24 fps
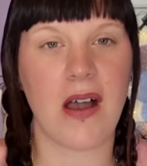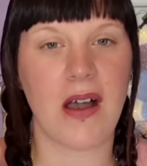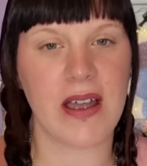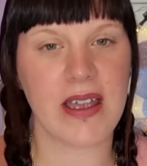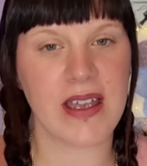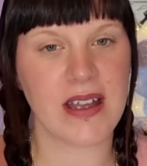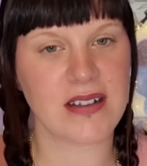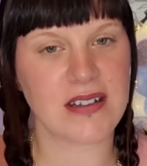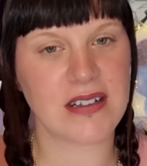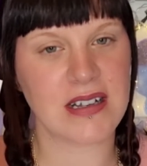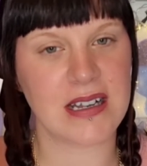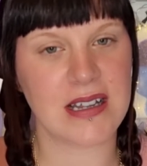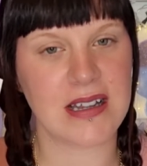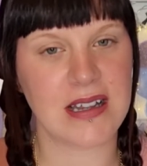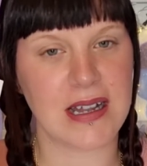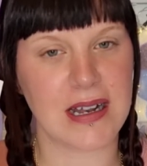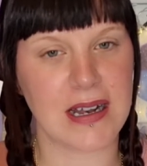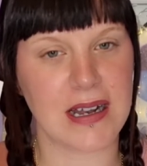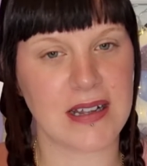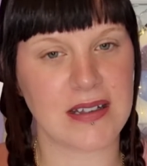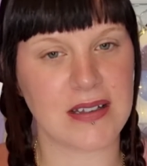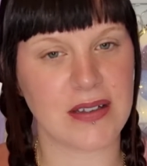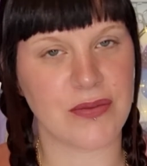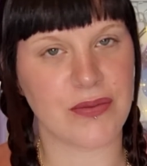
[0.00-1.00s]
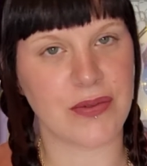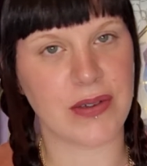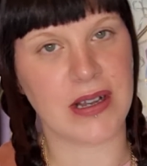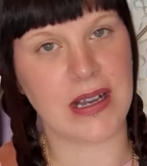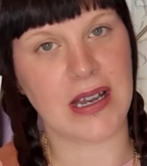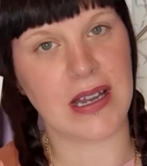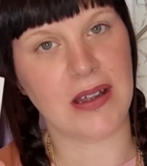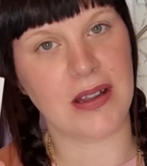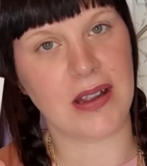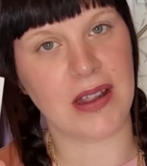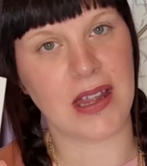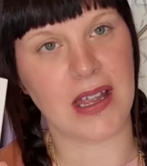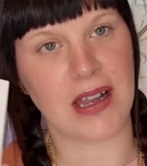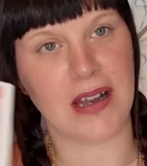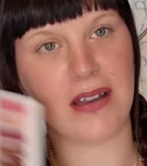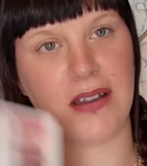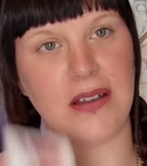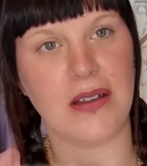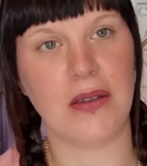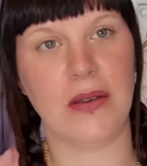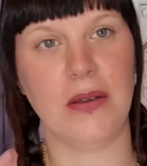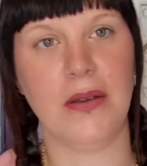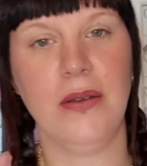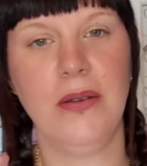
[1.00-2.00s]
I actually think that's a really good thing
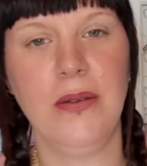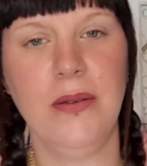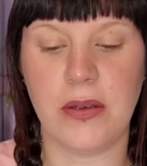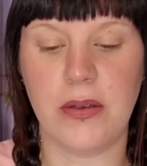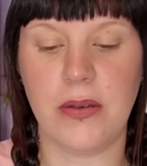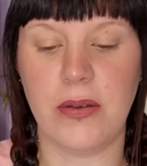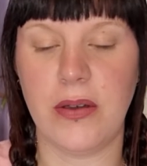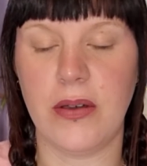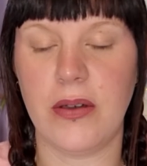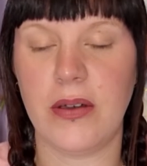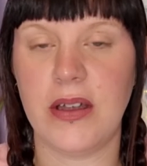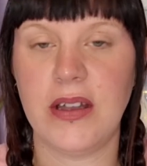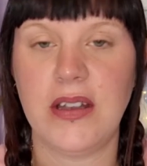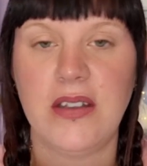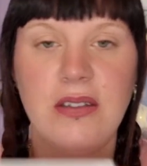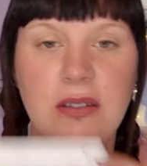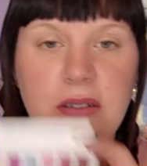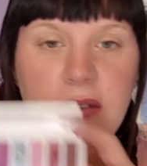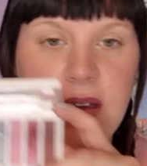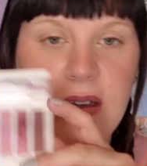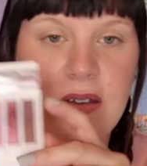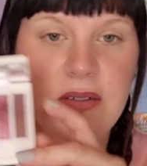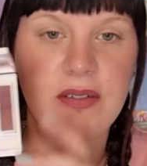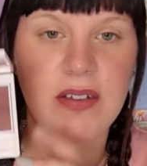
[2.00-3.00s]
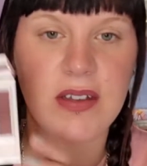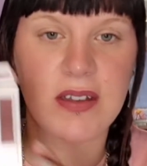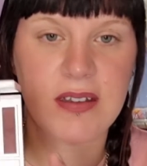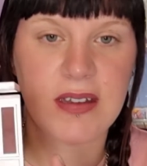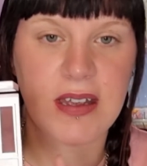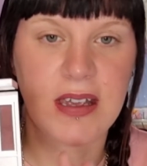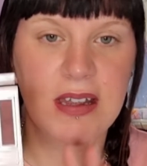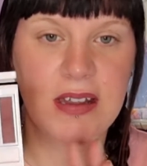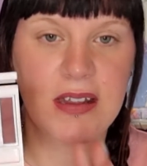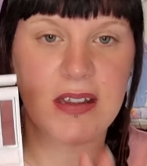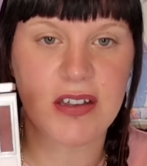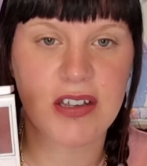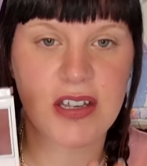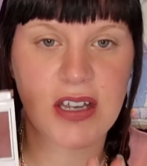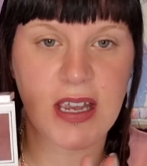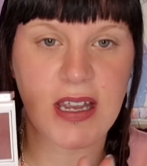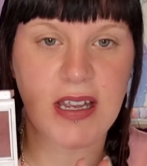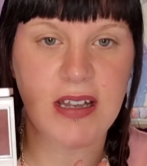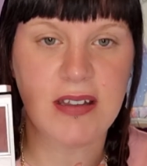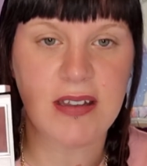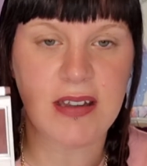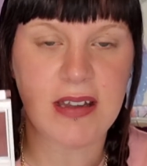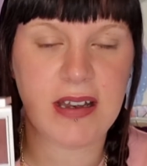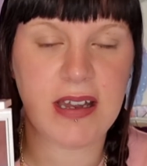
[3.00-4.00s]
to do. I do have to say the
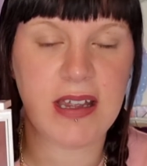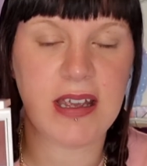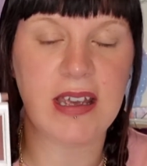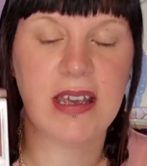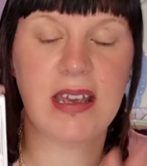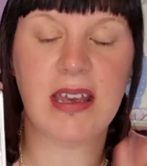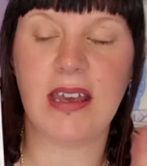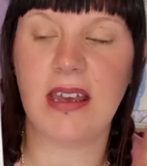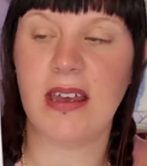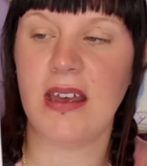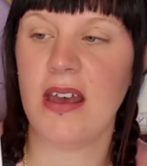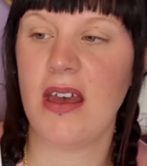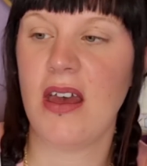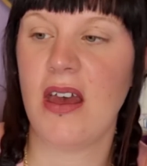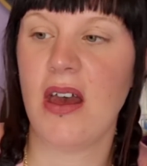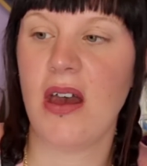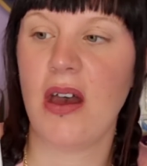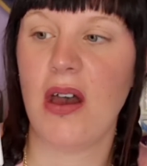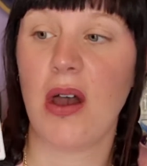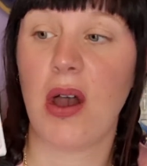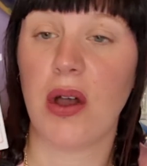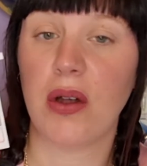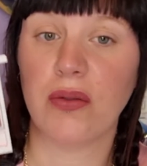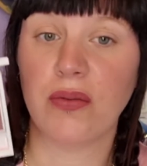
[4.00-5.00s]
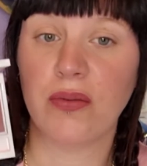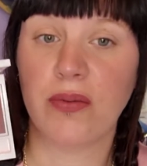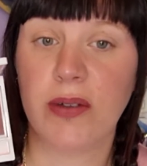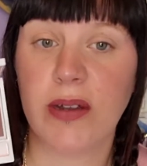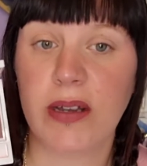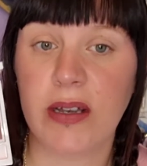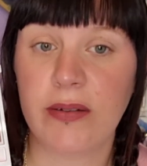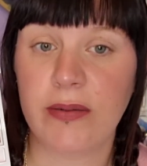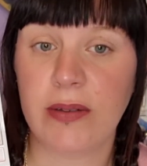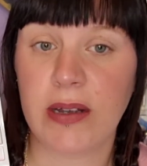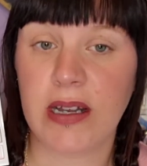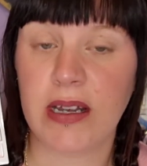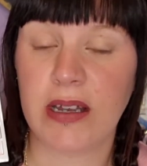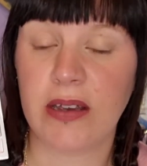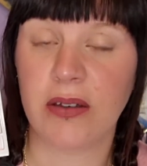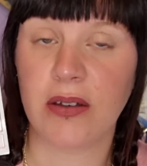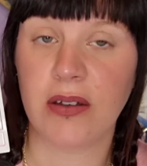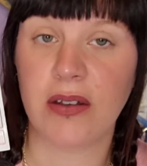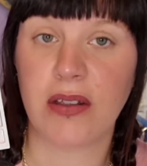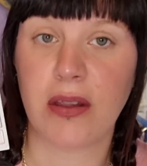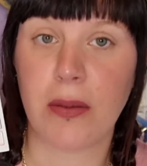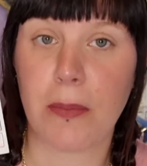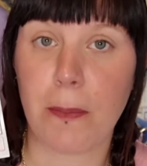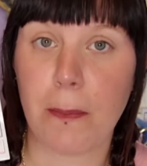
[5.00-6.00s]
shades in here are really, really
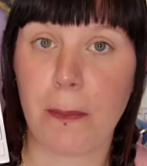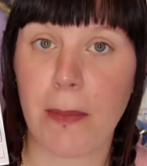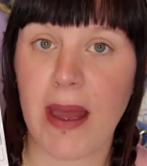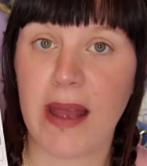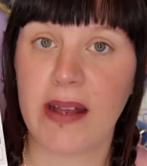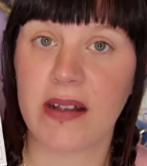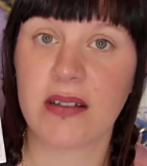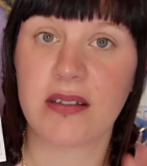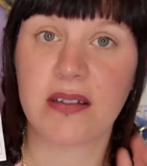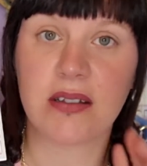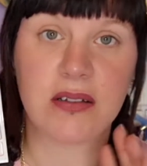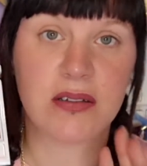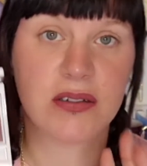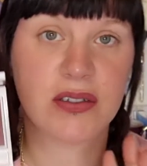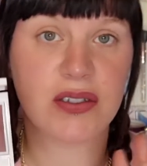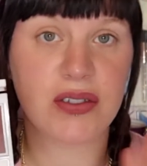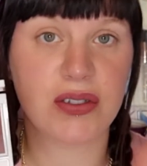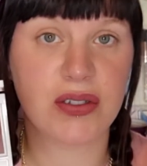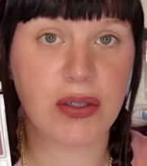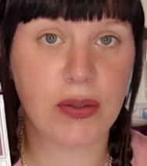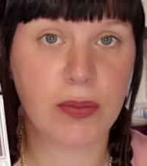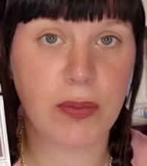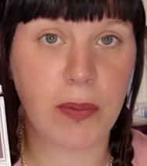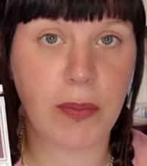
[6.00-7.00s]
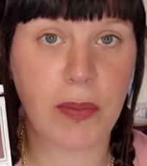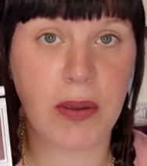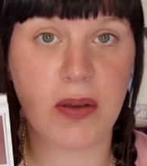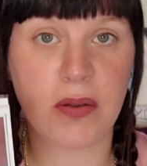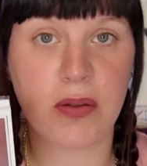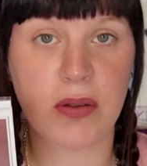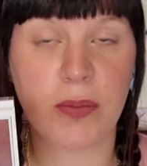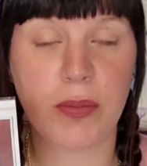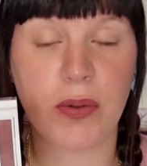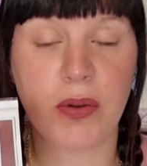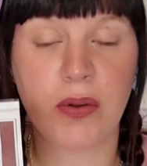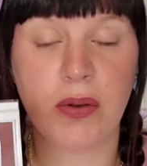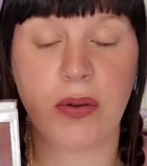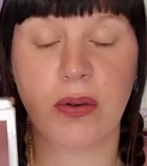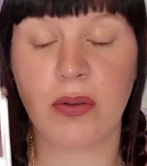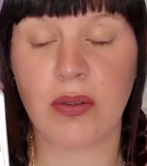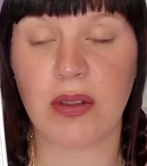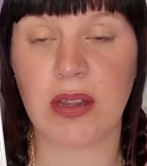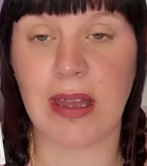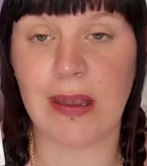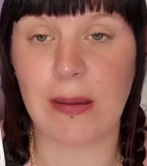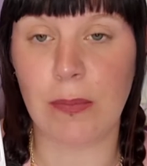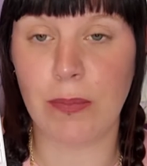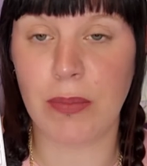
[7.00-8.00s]
good. The mattes are super buildable,
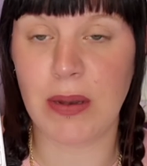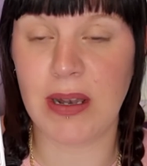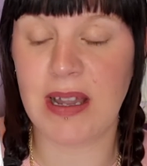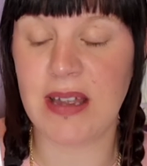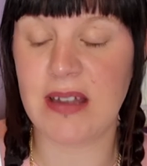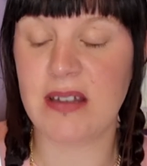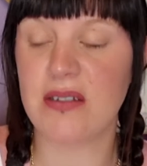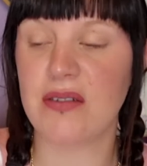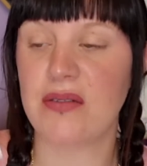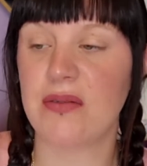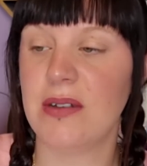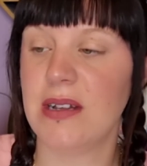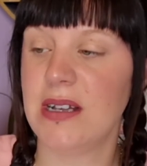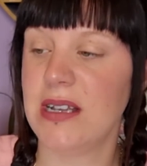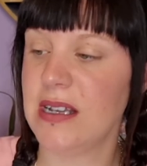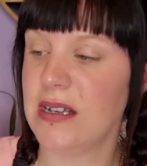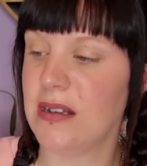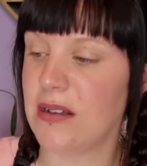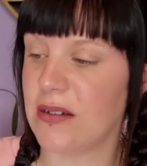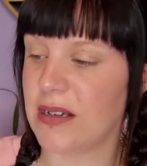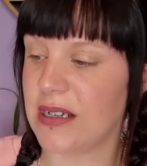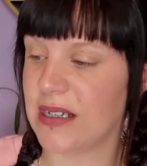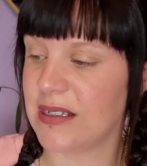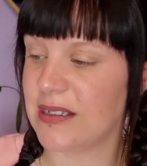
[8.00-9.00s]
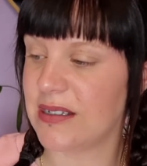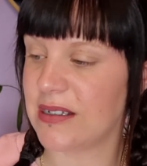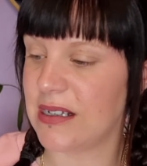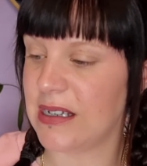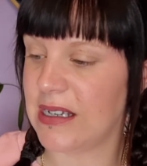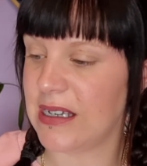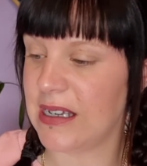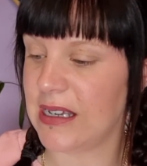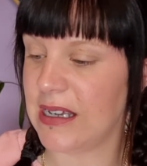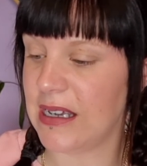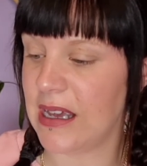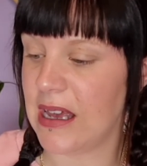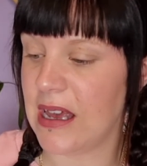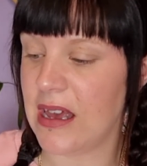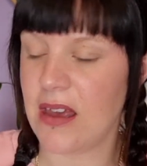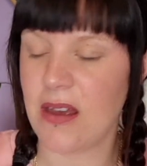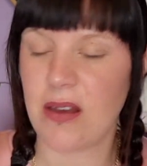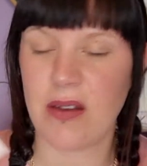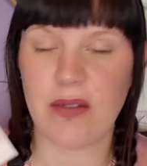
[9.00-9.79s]
they blend really nicely,